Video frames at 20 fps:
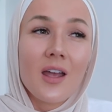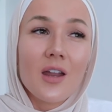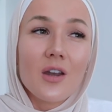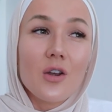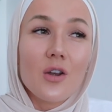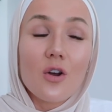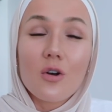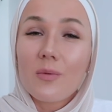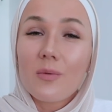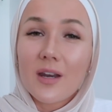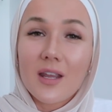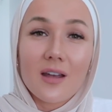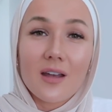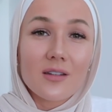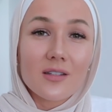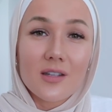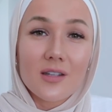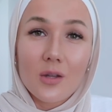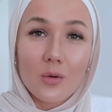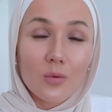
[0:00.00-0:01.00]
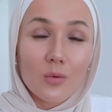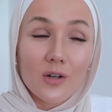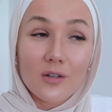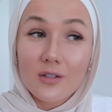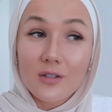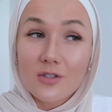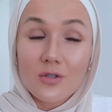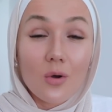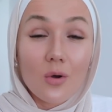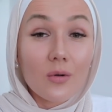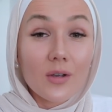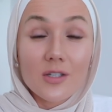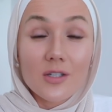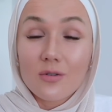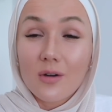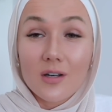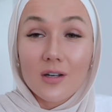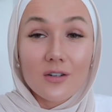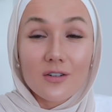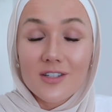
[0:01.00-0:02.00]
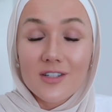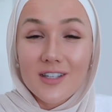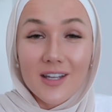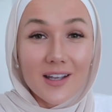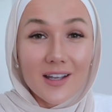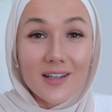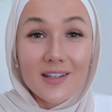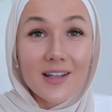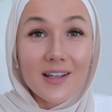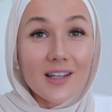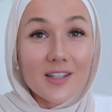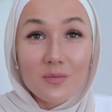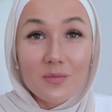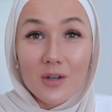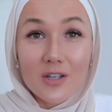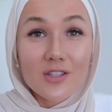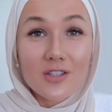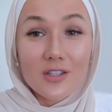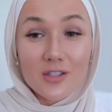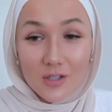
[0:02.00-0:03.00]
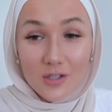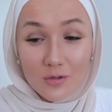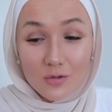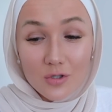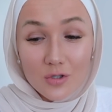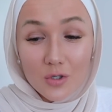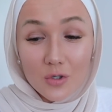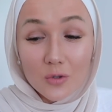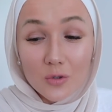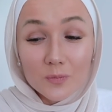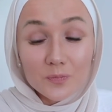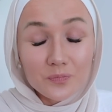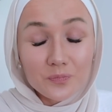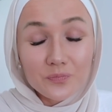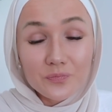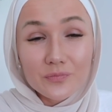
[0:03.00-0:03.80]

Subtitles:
Nobody else in the world is going to understand as much as you two.